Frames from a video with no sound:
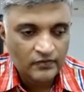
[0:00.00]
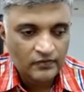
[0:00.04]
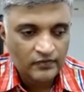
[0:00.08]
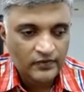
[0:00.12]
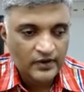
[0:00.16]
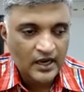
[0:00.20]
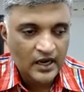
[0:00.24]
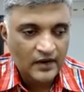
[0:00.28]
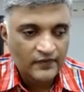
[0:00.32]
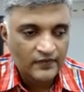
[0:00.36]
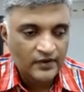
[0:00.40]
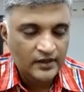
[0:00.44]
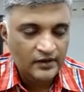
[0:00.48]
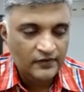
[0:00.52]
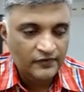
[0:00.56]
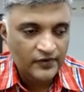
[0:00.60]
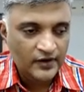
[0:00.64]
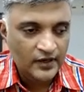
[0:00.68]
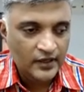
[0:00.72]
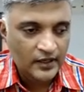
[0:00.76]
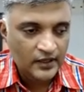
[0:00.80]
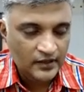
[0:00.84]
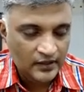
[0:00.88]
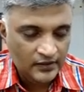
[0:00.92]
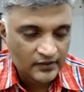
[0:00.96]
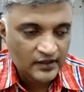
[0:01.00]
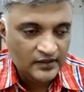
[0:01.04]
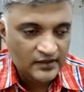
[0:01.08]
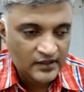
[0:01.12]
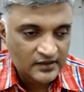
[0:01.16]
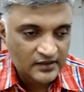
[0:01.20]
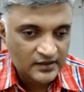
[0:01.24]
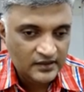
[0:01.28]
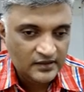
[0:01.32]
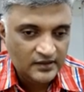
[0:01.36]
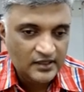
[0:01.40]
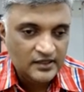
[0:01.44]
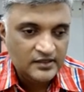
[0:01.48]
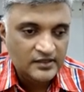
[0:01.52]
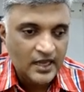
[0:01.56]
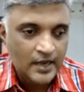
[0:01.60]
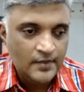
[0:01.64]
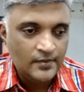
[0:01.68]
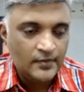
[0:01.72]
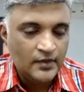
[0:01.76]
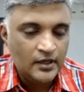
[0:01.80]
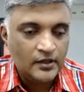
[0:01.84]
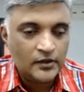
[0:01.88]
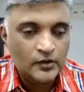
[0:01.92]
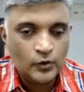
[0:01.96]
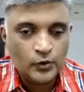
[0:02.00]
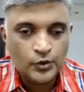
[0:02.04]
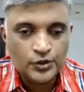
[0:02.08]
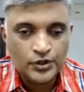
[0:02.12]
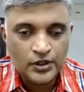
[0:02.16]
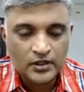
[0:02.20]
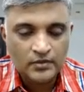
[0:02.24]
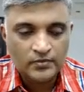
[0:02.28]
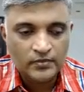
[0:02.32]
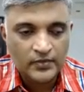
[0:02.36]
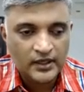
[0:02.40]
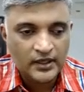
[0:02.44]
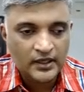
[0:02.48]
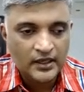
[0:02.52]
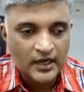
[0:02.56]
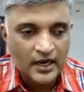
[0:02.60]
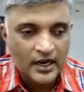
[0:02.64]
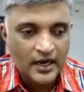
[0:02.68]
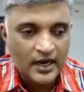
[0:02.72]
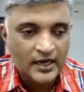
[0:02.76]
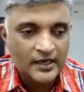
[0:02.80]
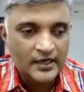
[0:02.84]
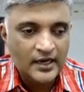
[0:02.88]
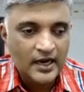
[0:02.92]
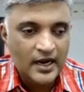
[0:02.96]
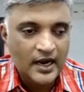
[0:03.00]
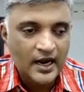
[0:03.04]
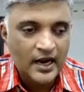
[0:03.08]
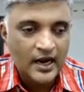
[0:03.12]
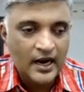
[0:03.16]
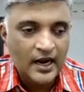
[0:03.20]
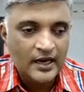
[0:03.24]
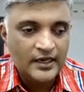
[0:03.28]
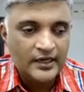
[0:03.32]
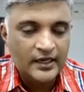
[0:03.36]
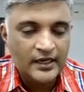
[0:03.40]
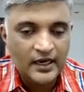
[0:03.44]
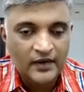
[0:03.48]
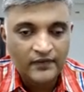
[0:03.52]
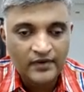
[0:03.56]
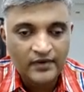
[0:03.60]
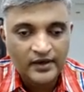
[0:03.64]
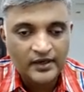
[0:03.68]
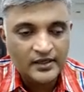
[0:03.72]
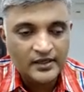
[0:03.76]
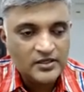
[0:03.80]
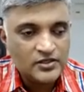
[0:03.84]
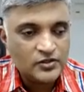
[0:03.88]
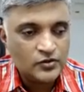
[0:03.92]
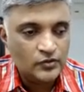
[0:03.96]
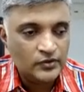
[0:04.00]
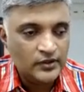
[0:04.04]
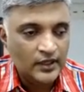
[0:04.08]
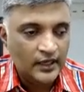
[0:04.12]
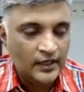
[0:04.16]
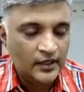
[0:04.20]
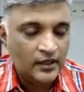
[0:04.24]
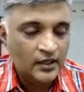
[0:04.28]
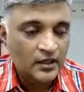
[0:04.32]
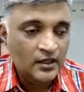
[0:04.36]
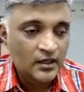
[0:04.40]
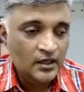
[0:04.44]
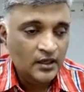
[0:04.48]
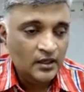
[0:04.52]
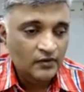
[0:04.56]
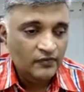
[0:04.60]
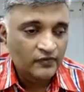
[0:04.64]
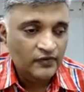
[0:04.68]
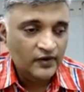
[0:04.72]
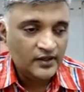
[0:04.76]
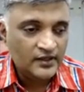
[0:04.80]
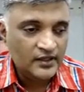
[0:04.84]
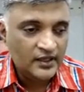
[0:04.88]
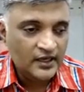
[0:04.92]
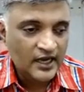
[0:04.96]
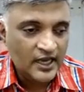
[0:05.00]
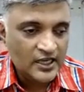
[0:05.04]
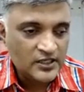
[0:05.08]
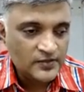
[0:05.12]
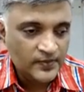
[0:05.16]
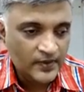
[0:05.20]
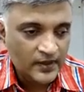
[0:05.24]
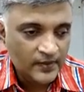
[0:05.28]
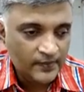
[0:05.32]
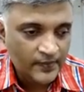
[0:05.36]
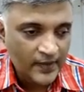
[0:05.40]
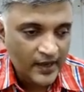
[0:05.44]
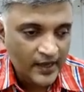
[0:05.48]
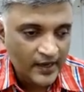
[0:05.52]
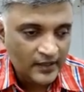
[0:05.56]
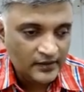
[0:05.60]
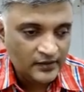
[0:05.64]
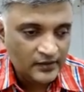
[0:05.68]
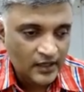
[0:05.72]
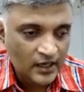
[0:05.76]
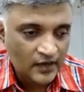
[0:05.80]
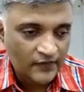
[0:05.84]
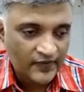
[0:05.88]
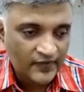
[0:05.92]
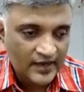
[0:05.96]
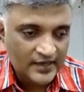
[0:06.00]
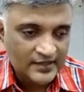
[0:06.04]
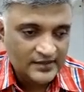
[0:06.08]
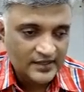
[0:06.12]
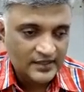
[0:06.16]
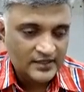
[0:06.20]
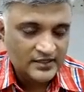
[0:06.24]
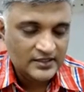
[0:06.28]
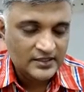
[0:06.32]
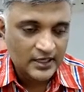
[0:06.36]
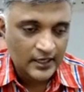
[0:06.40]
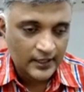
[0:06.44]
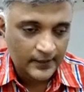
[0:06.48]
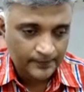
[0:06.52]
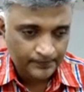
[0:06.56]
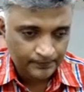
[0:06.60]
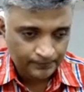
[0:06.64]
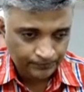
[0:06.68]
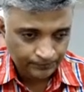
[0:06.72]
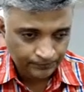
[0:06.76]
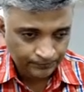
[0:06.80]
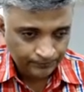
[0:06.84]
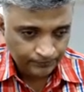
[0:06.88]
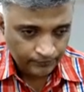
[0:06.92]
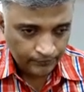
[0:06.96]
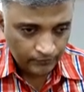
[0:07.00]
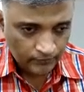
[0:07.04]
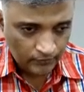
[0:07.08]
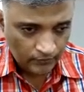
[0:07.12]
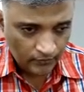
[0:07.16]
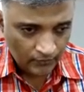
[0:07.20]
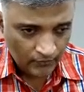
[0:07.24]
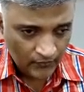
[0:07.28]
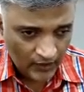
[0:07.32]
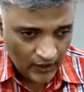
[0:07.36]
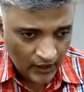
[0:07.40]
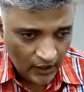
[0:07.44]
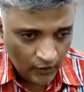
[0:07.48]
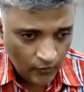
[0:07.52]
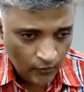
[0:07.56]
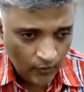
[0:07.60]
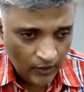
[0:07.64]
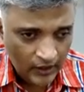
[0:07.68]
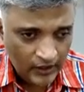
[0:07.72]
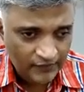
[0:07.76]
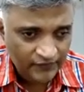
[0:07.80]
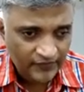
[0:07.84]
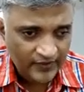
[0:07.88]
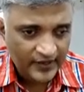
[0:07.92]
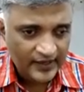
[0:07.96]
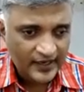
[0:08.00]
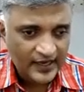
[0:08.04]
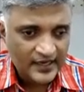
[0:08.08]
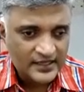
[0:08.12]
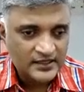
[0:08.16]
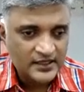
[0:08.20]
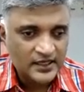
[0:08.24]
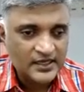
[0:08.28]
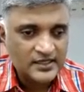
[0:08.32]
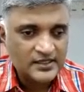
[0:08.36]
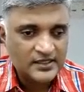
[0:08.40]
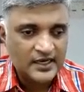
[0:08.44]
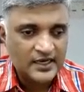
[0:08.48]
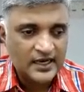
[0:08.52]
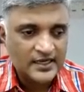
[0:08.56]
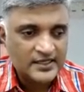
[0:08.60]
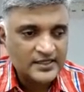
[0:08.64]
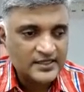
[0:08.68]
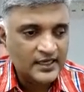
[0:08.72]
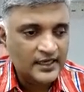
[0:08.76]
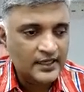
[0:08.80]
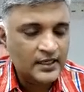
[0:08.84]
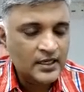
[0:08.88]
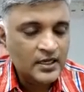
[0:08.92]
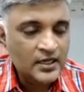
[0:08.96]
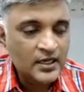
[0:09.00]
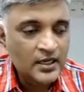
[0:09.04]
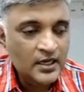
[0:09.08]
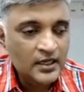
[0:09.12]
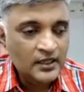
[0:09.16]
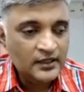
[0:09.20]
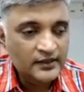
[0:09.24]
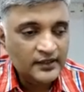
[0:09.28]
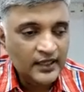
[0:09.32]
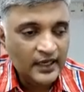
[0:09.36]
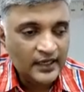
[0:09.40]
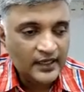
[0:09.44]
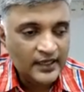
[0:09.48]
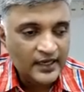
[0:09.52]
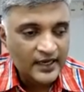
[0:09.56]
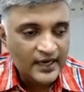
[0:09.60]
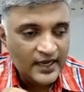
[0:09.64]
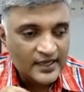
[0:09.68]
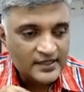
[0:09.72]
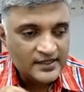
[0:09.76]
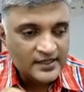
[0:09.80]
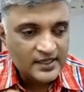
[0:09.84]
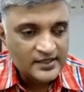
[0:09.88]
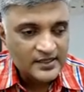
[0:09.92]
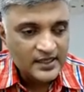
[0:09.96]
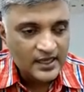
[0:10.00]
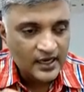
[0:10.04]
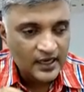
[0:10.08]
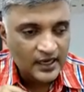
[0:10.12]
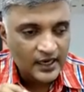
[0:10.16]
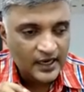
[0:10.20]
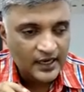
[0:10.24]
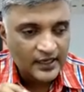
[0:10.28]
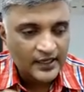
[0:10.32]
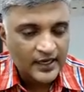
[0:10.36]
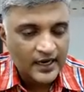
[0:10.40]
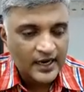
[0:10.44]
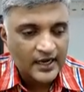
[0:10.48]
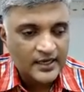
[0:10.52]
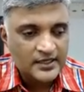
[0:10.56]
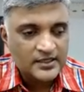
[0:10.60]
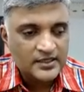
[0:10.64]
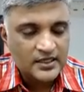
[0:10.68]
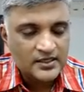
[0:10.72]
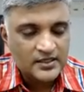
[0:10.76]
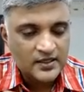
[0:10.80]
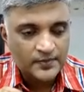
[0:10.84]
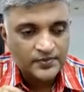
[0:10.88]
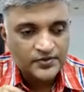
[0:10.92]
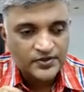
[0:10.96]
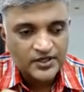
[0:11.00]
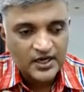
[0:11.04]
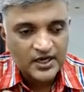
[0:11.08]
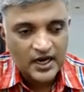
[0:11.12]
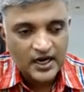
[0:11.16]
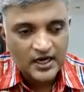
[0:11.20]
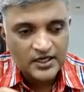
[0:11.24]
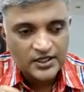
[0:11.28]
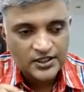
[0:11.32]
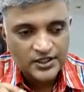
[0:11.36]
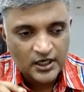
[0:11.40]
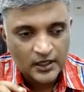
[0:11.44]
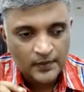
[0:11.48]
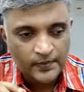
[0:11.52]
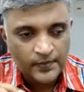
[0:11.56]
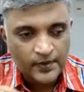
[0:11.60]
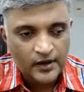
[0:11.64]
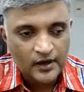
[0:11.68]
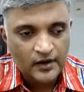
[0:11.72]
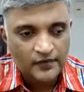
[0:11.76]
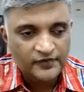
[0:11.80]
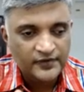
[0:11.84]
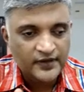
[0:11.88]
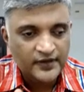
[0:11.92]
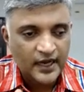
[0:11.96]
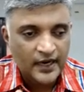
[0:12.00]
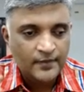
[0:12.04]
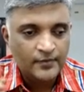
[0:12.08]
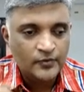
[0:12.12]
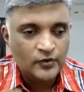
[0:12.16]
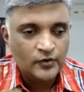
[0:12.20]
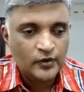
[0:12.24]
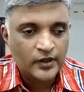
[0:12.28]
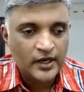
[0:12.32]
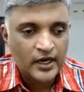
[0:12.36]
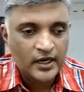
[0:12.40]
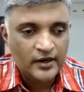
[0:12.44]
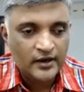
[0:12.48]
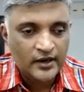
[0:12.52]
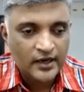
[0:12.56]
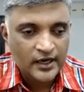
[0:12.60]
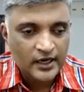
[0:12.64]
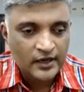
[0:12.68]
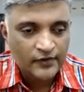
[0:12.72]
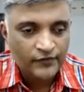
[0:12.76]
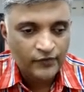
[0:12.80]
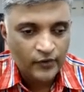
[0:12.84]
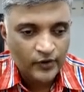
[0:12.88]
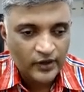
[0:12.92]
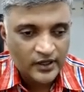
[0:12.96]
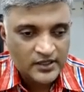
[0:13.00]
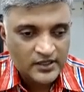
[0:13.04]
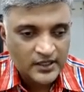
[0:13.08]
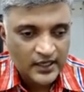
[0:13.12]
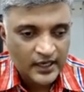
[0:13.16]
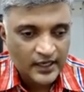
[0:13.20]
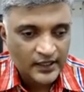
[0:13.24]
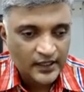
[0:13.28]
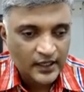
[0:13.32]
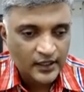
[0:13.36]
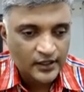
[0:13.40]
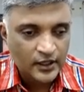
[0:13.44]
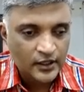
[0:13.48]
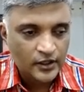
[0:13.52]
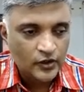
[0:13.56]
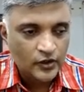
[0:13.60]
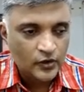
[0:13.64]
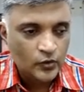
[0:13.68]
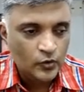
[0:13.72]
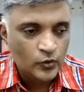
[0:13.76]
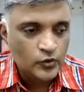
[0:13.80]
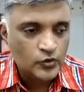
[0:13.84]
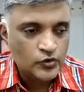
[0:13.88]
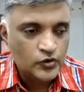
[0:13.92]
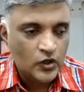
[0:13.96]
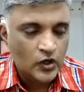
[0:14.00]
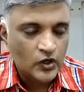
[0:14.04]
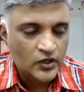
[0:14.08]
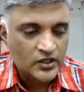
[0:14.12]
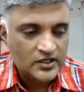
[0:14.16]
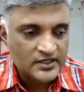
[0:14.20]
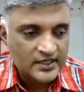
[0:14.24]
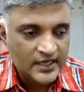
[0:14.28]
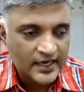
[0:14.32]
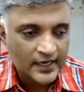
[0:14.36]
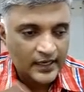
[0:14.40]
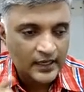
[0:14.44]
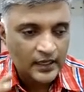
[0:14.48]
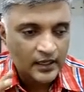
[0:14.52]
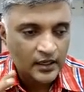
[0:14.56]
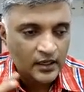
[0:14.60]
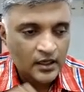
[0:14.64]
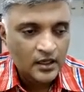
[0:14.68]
we have a different, the same conclusion, but an added evidence to that. Further, as per para 3 of AS 16, a qualifying asset is an asset that necessarily takes a substantial period of time to get ready for its intended use or sale.